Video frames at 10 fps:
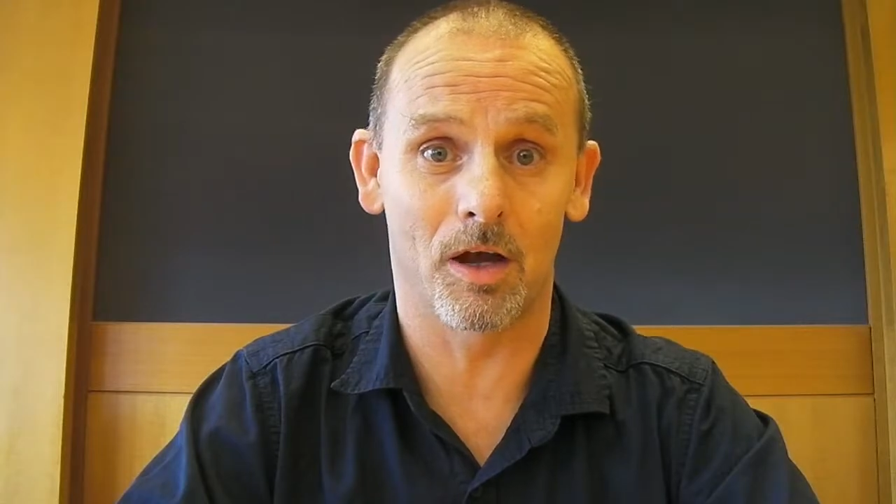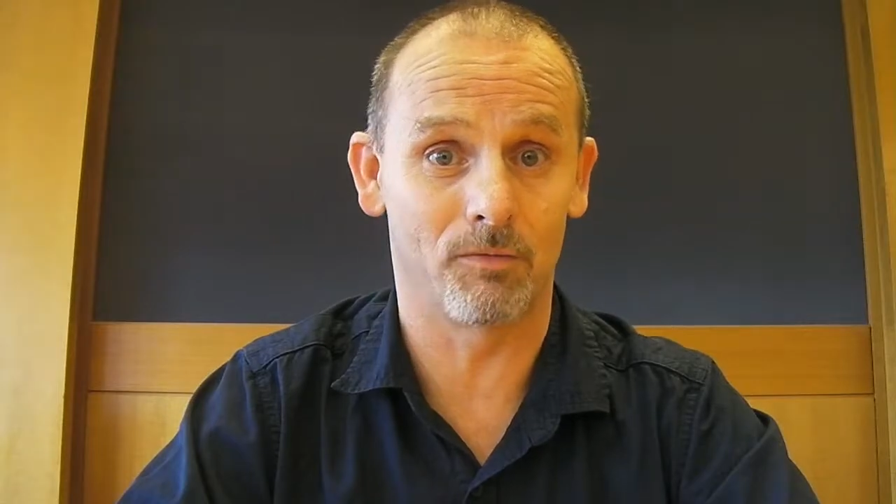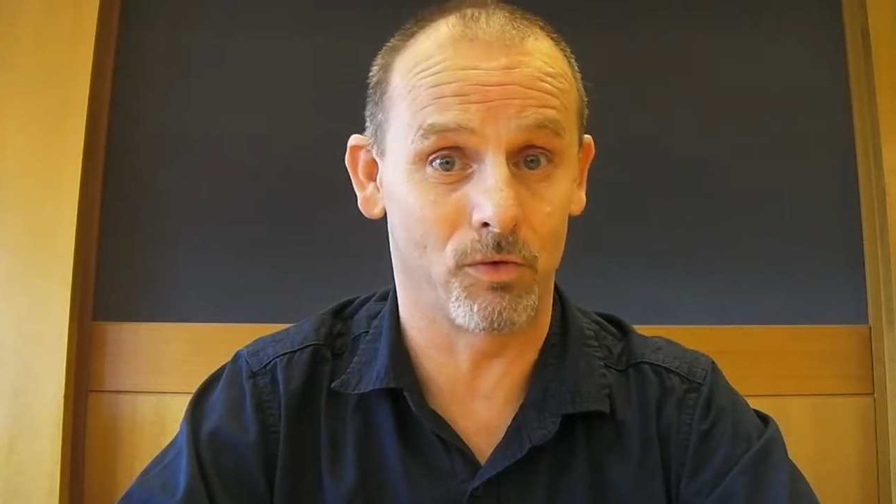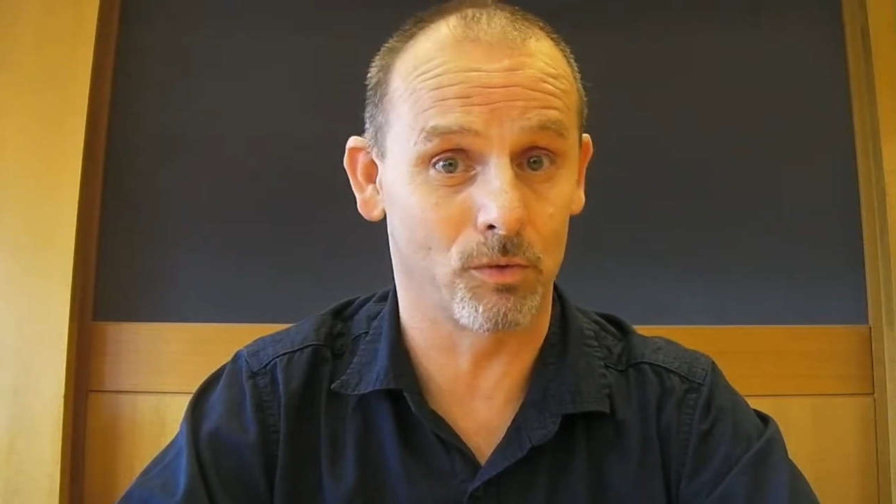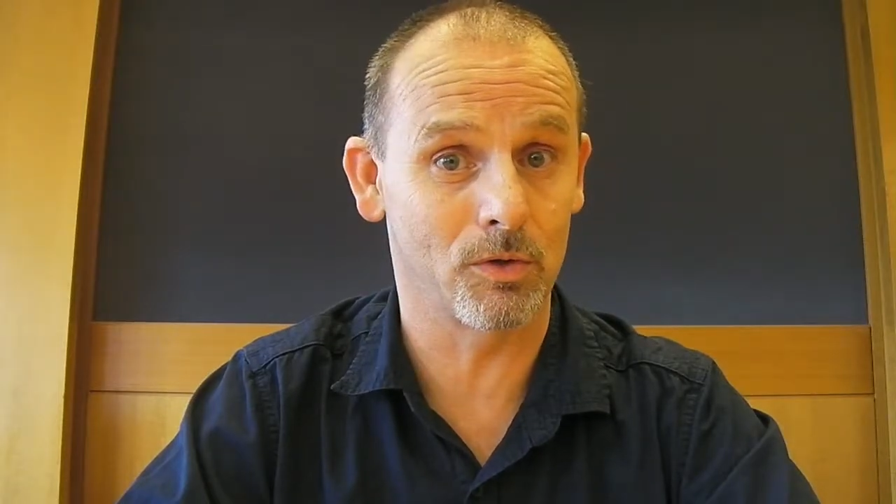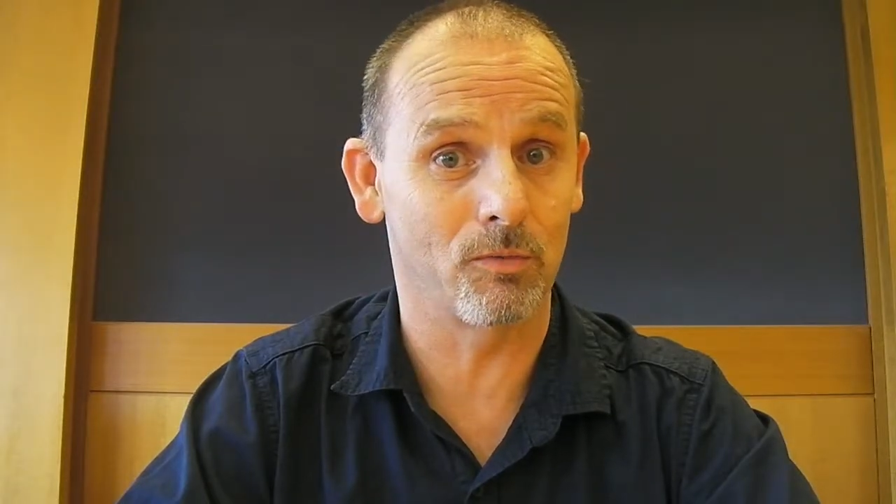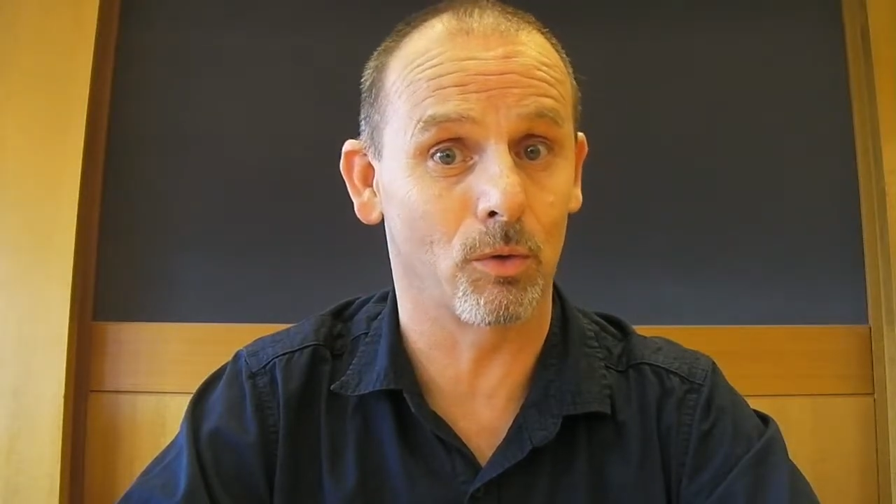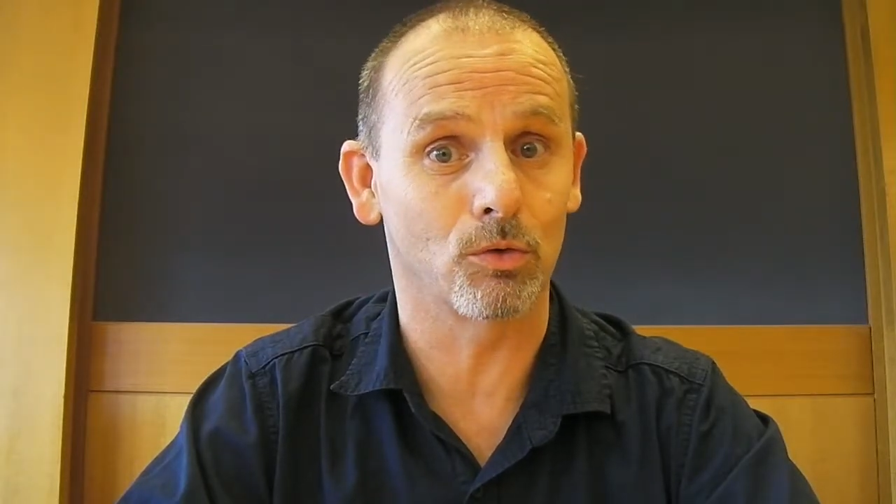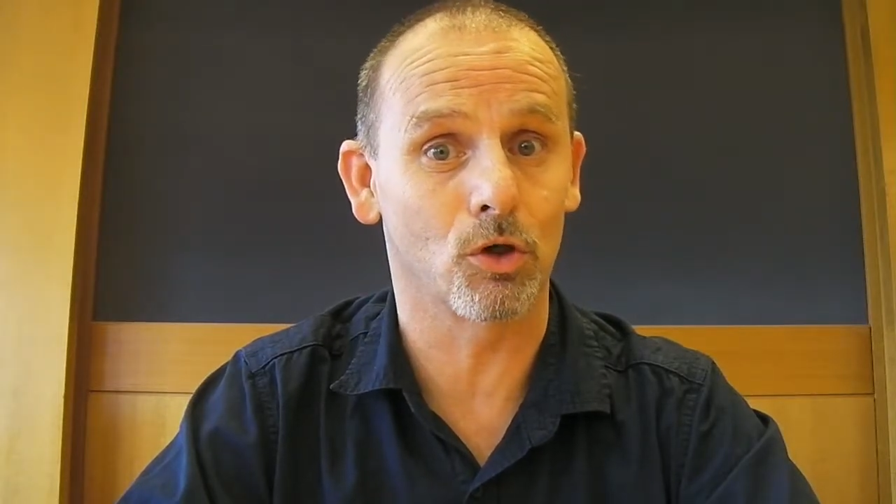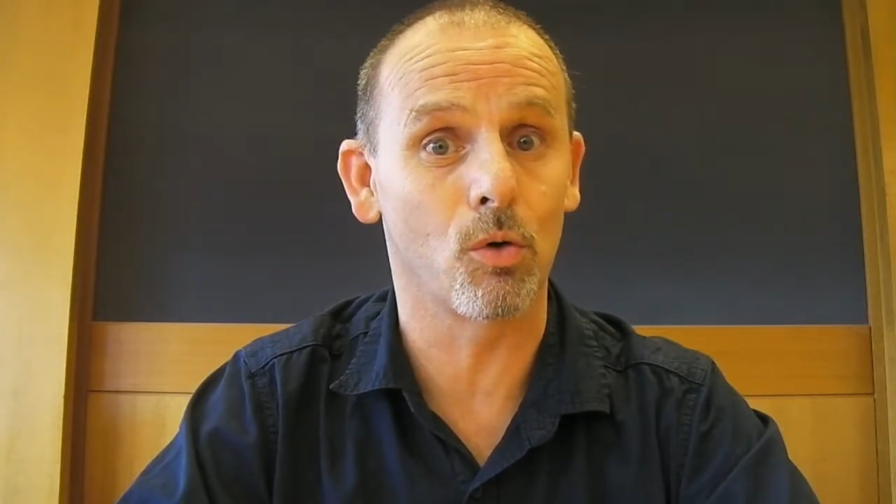of your
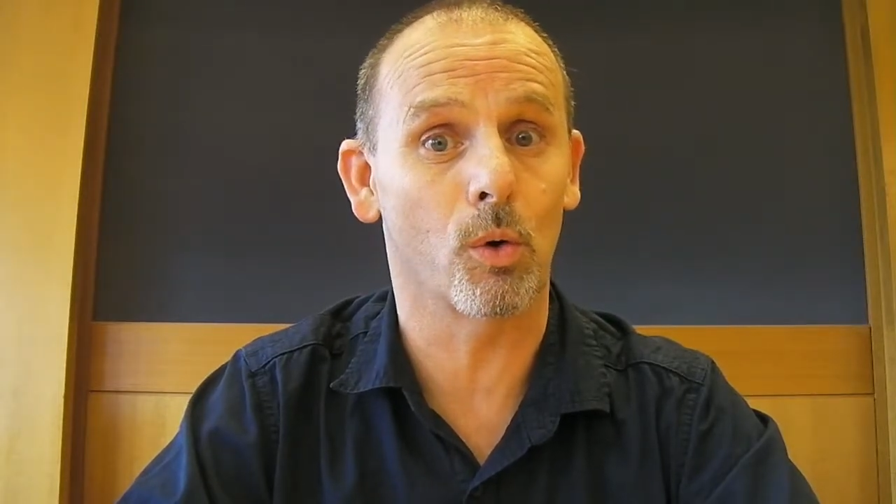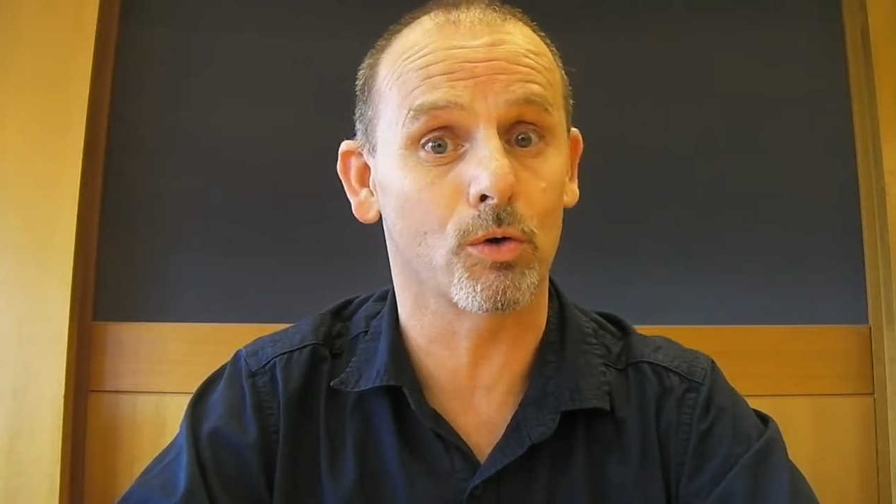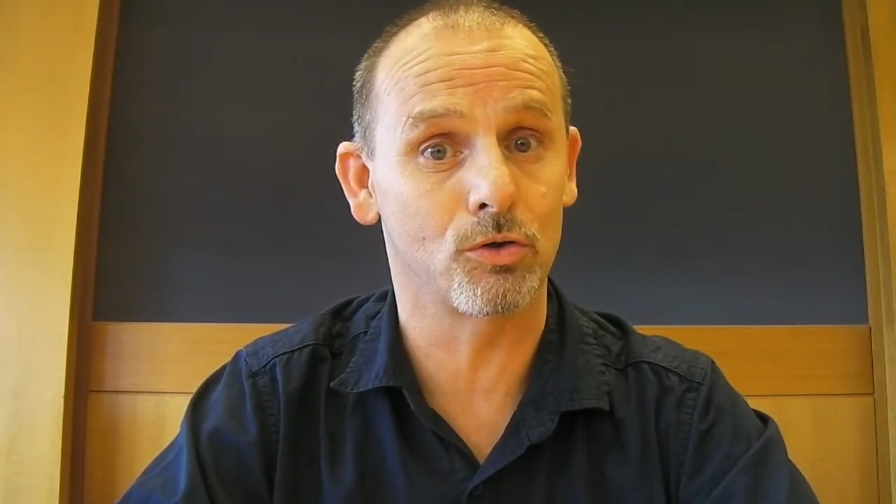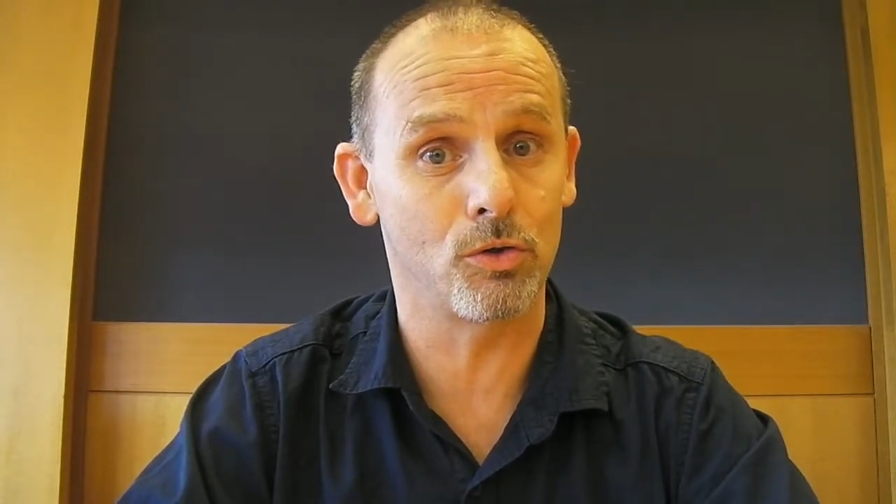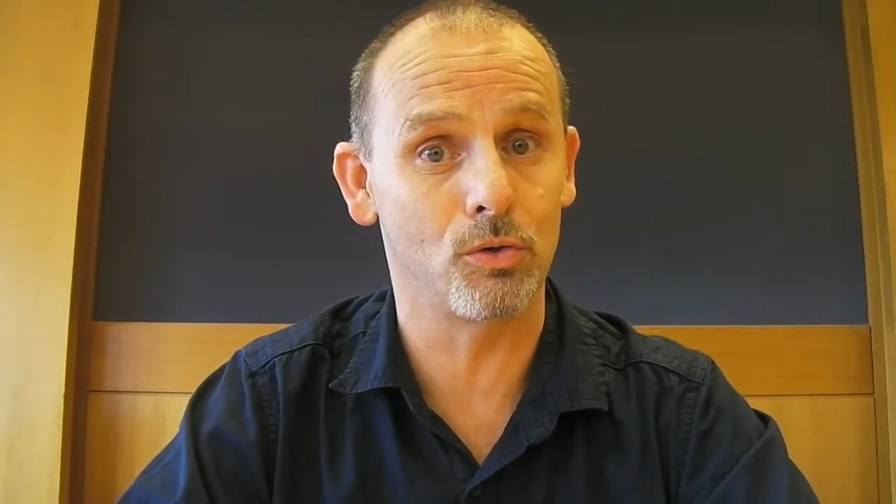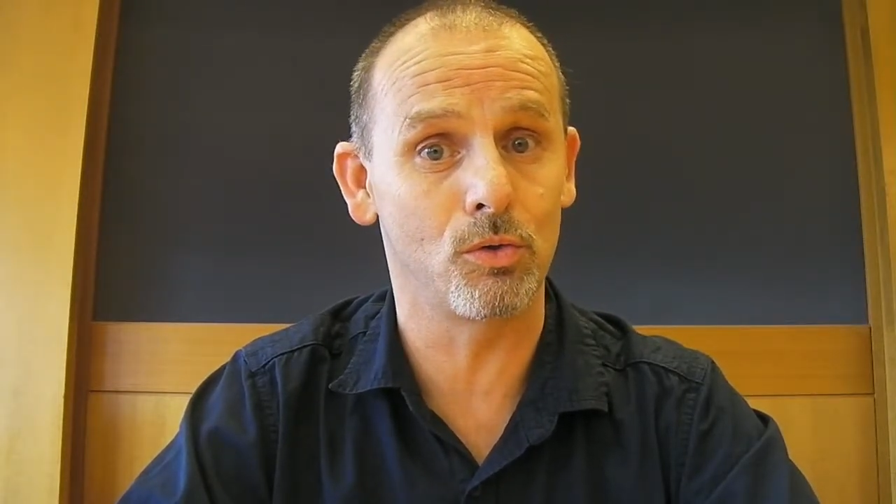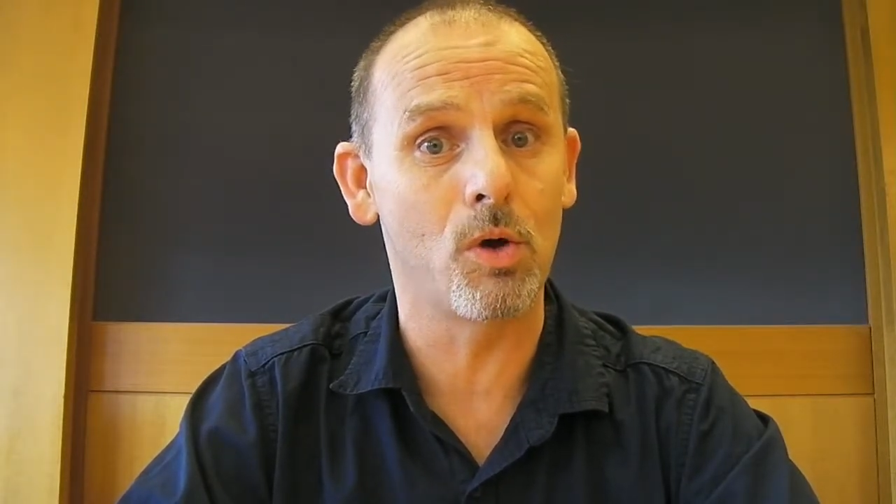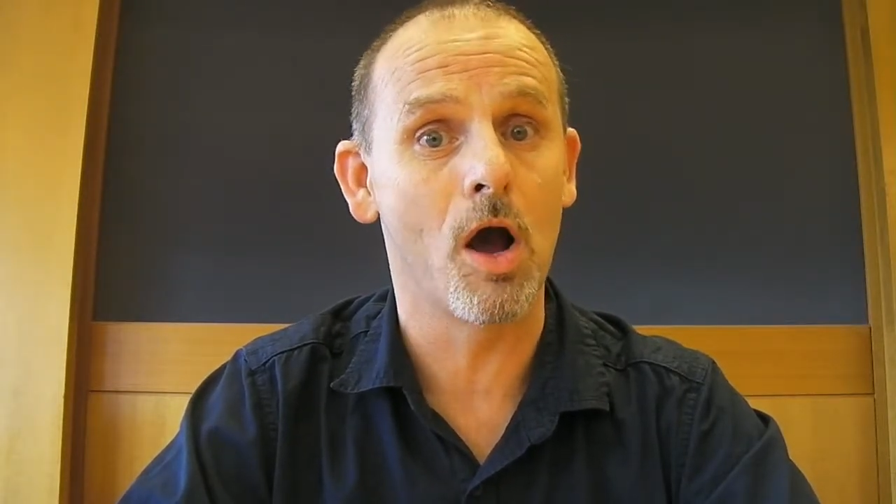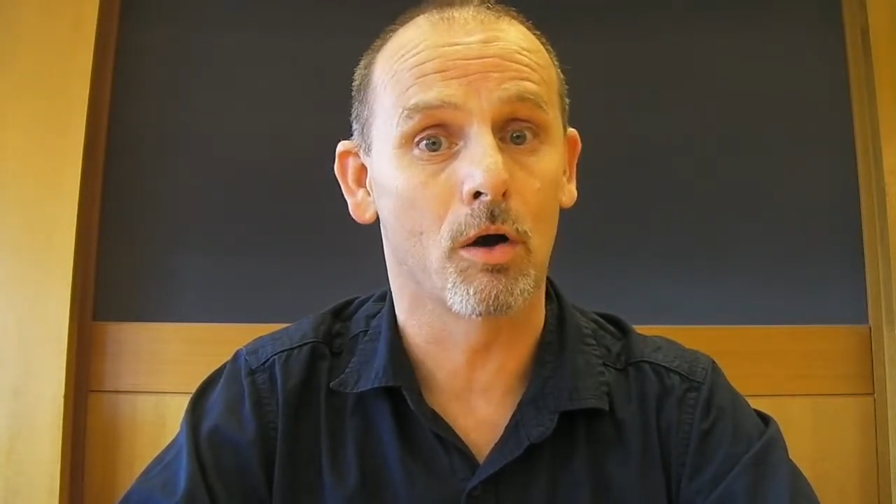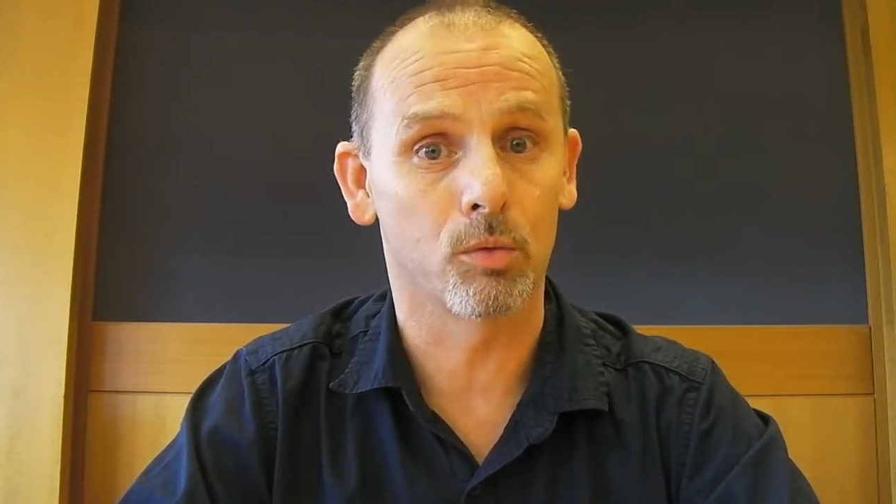devotion, or 2,